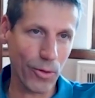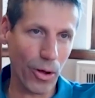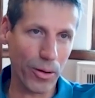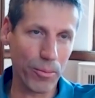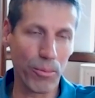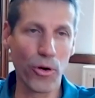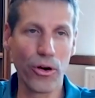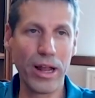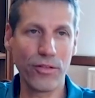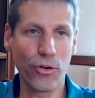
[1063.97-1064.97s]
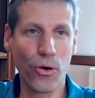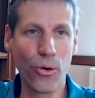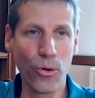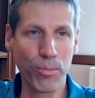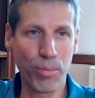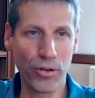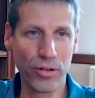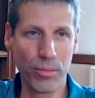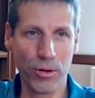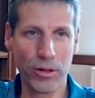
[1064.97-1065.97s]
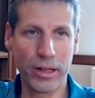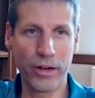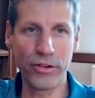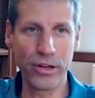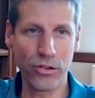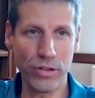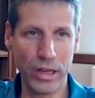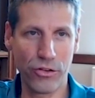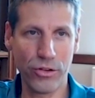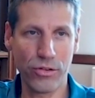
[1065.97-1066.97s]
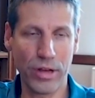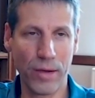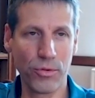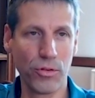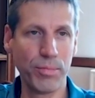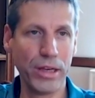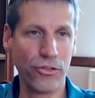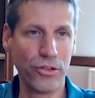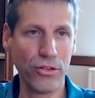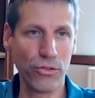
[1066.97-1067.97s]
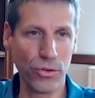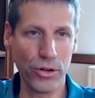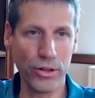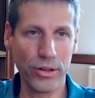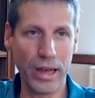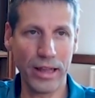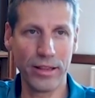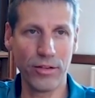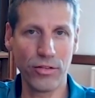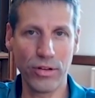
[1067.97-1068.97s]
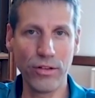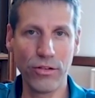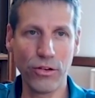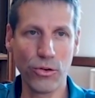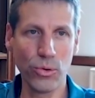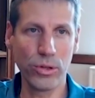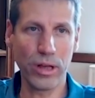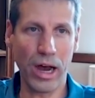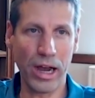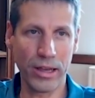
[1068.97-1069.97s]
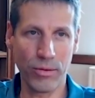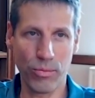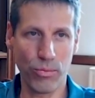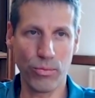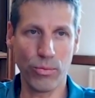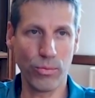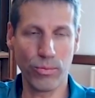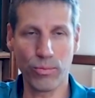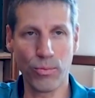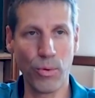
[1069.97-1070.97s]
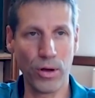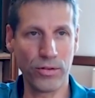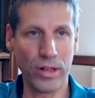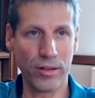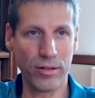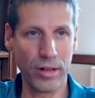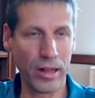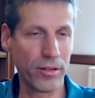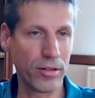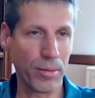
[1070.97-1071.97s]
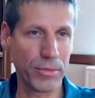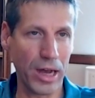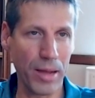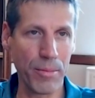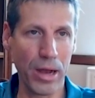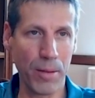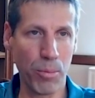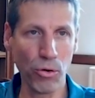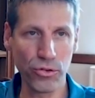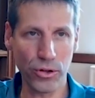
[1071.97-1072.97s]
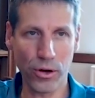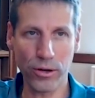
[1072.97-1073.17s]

more or less all possible career stages. I was a PhD student at this institute. I was at some time a postdoc,